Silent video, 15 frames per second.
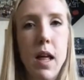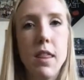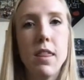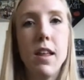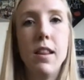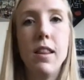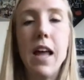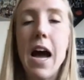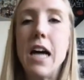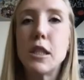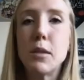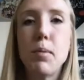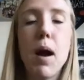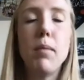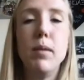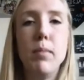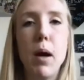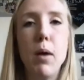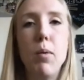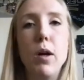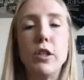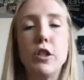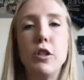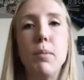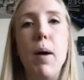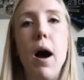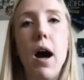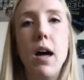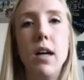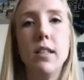The last problem, I want you to
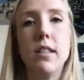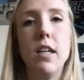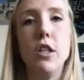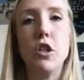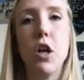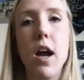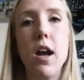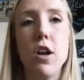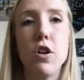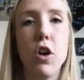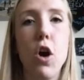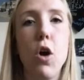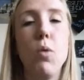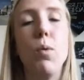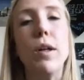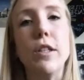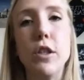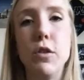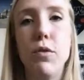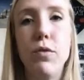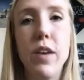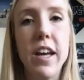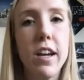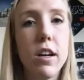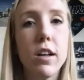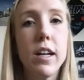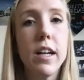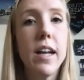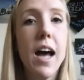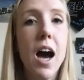pause and try on your own. Once you've
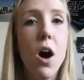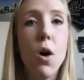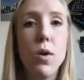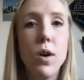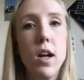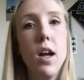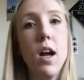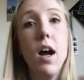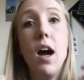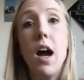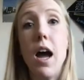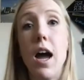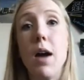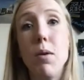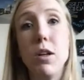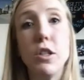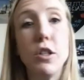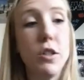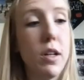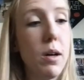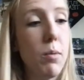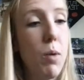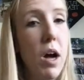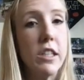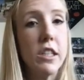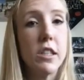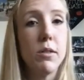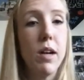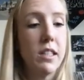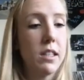figured it out, I want you to
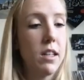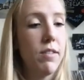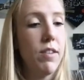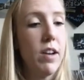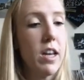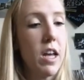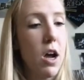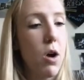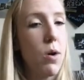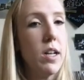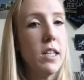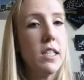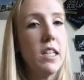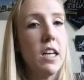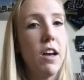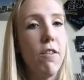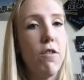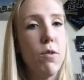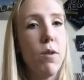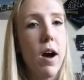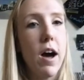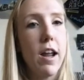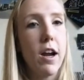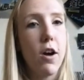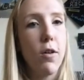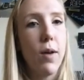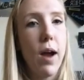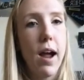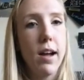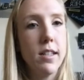watch the rest of the video and see if you got it
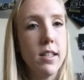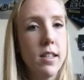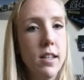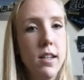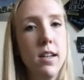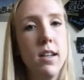correct.